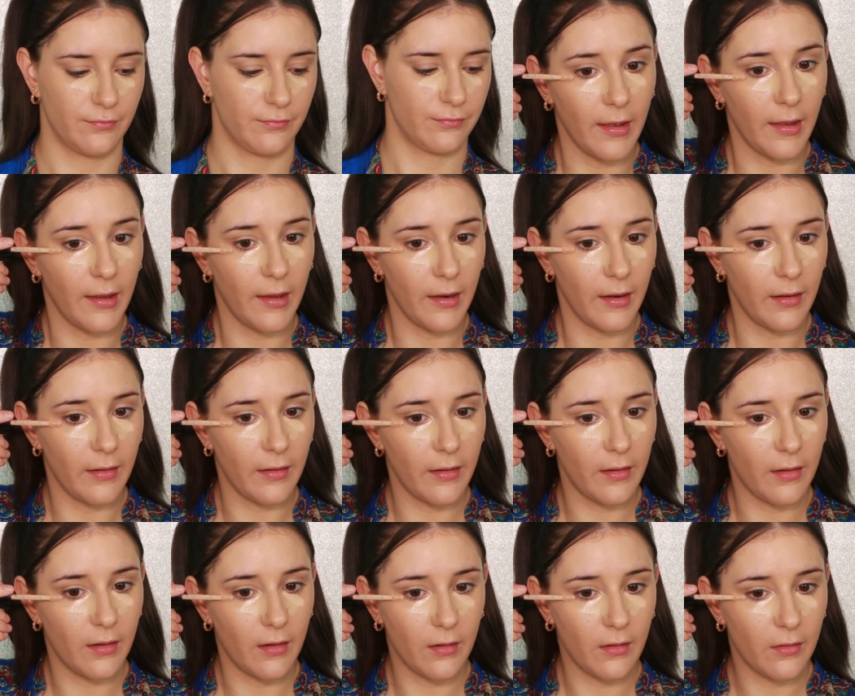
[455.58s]
And
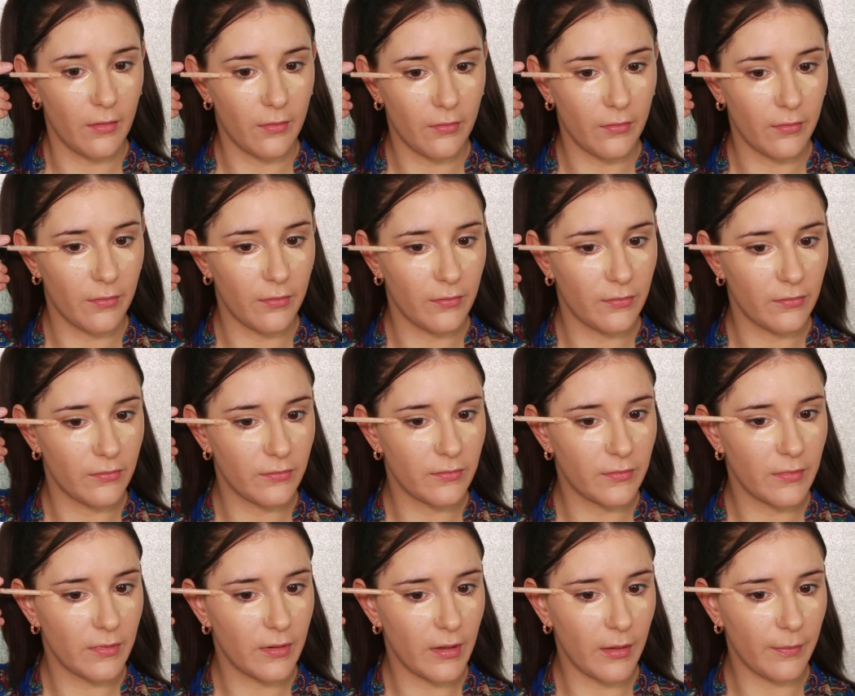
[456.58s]

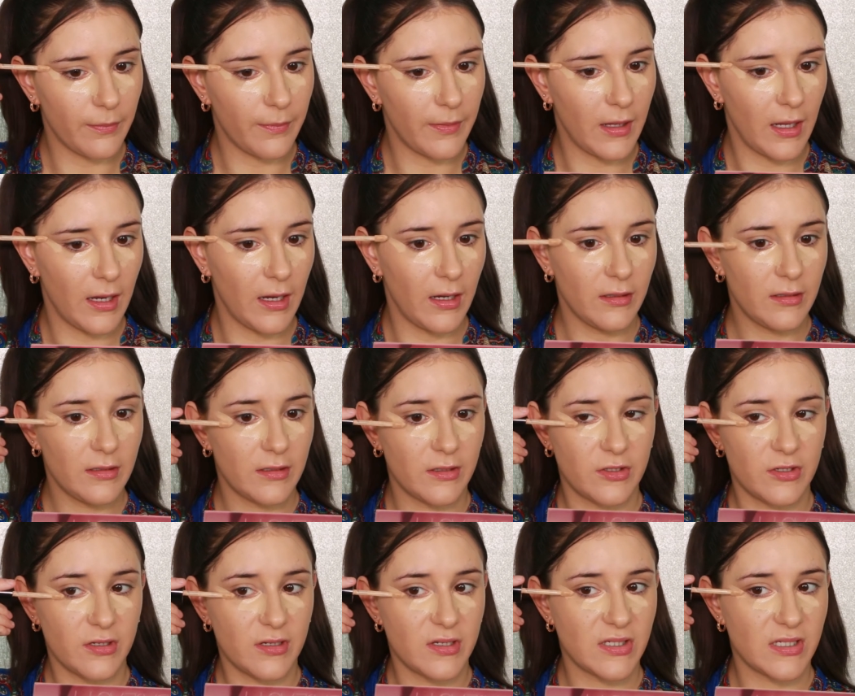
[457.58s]
up here to
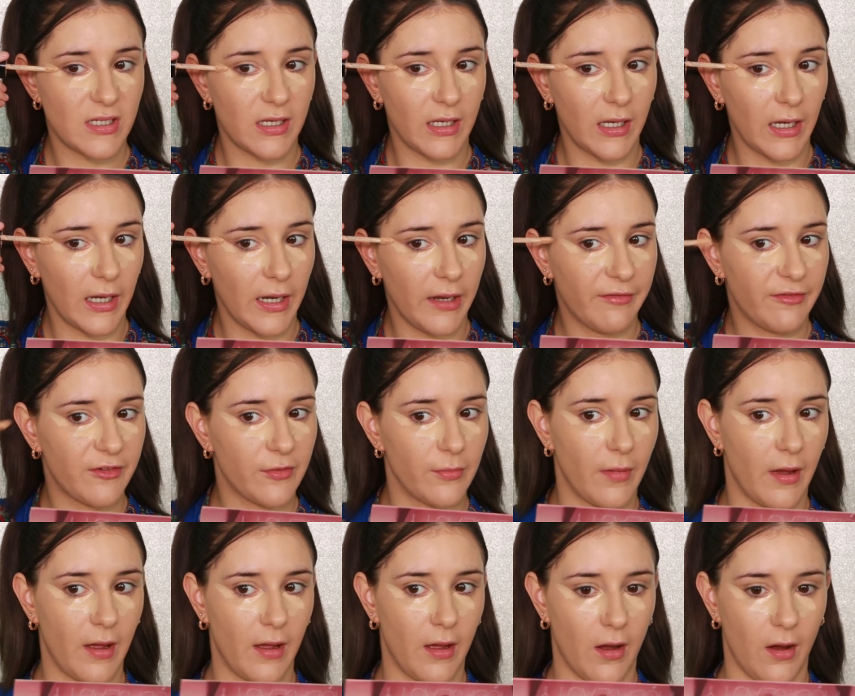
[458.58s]
just lift
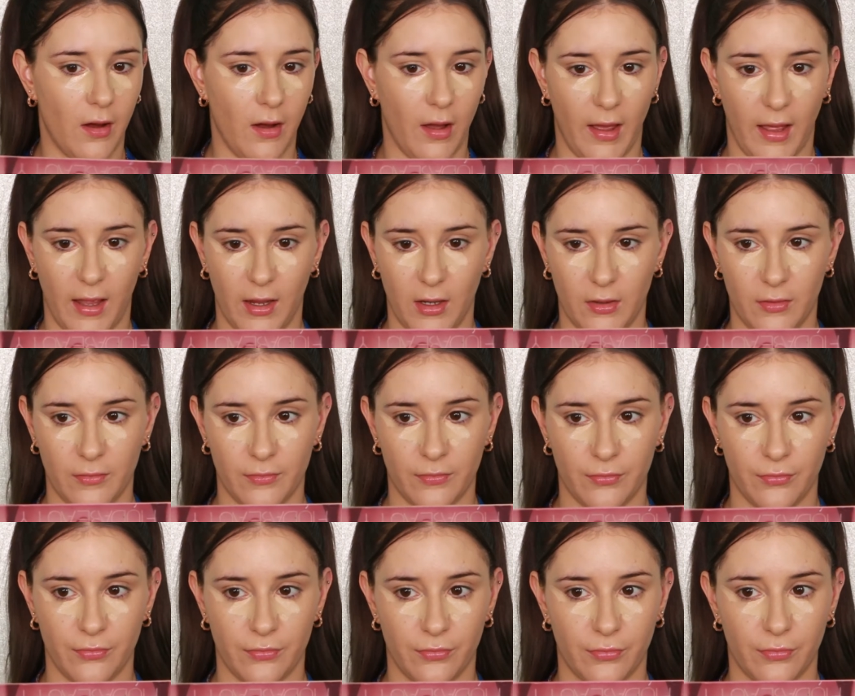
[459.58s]
my eye
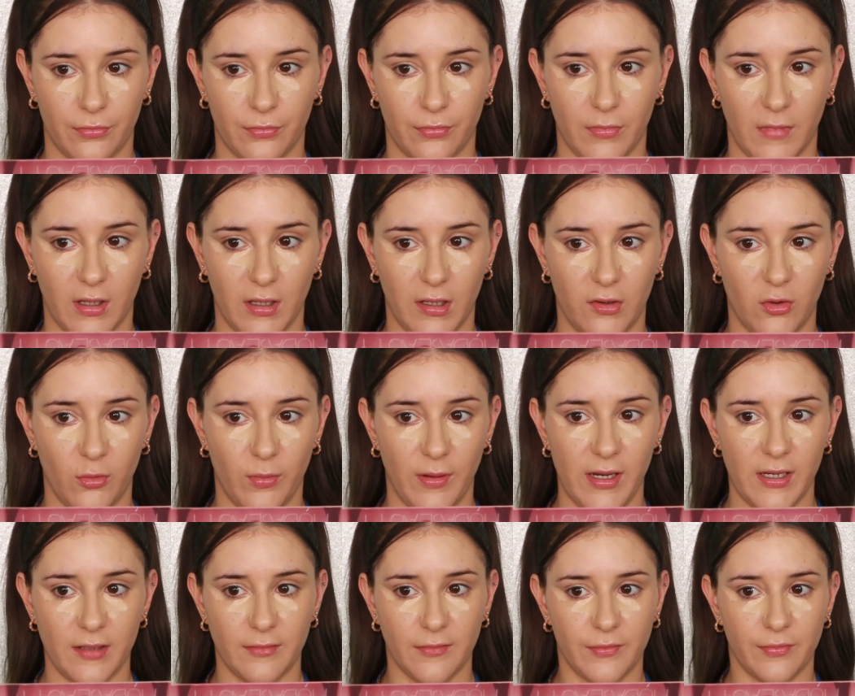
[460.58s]
a little
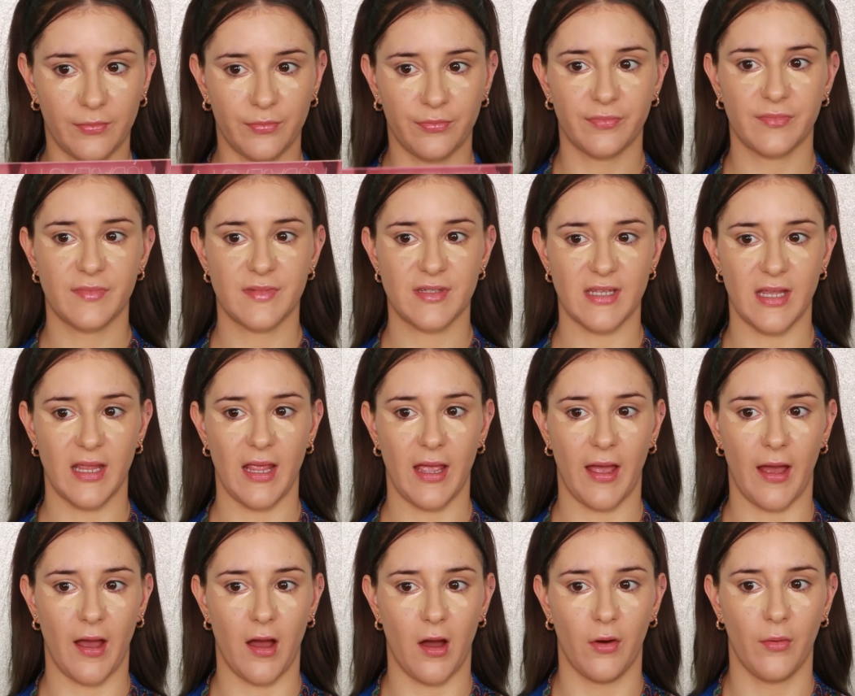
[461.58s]
bit. See
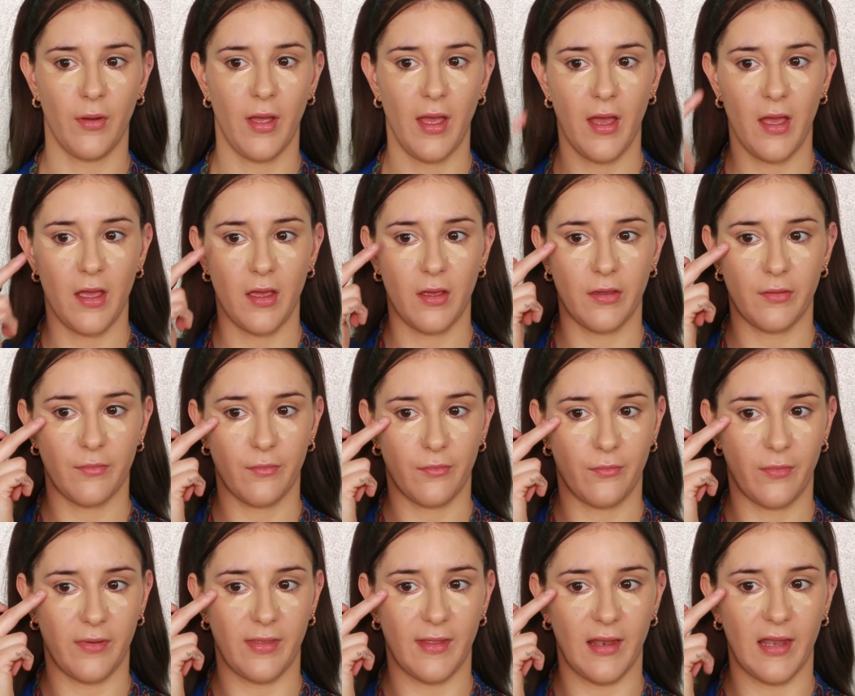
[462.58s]
how
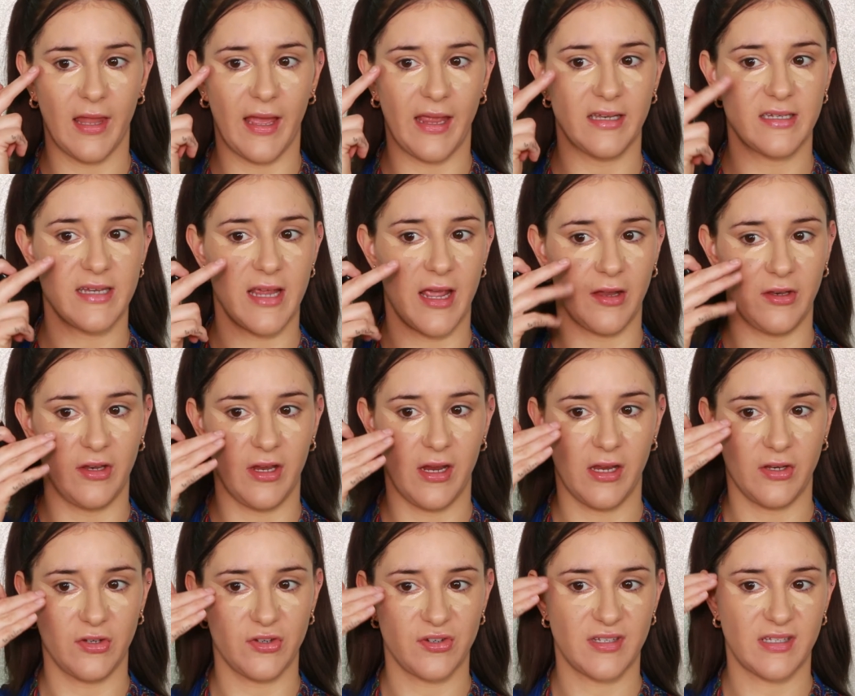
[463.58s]
with it laid down you
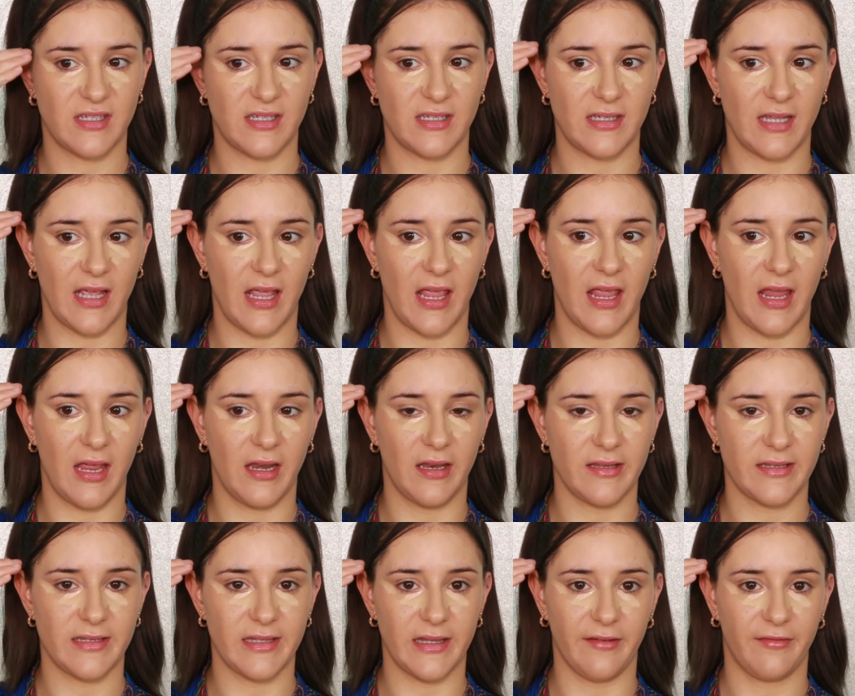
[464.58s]
can just see it
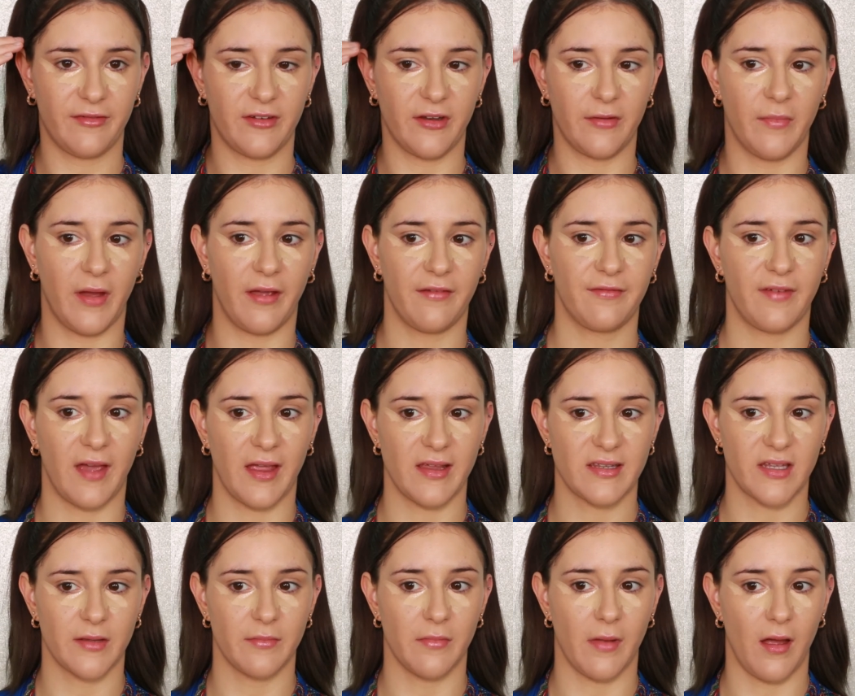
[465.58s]
has lifted my
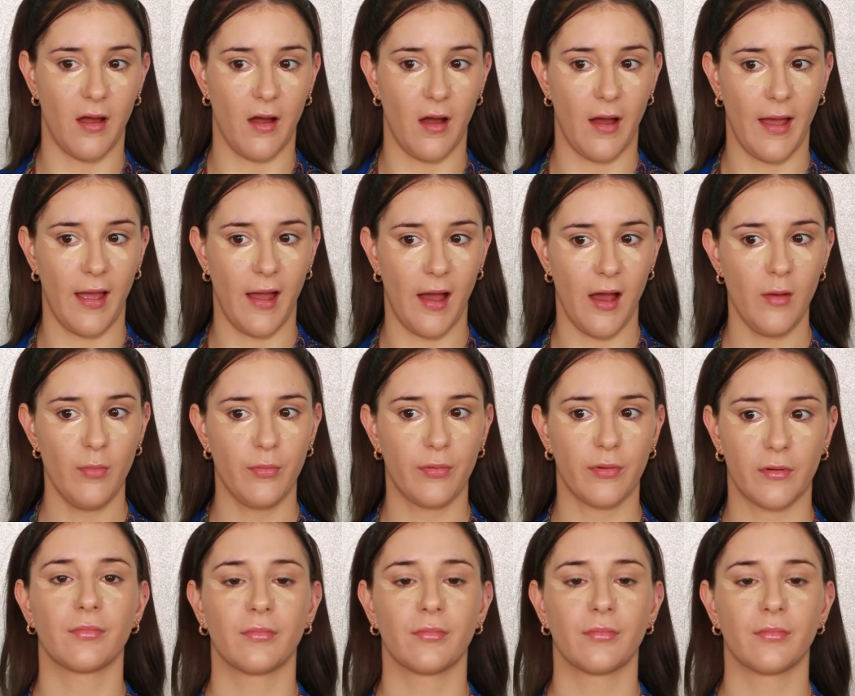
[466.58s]
face and my eye up.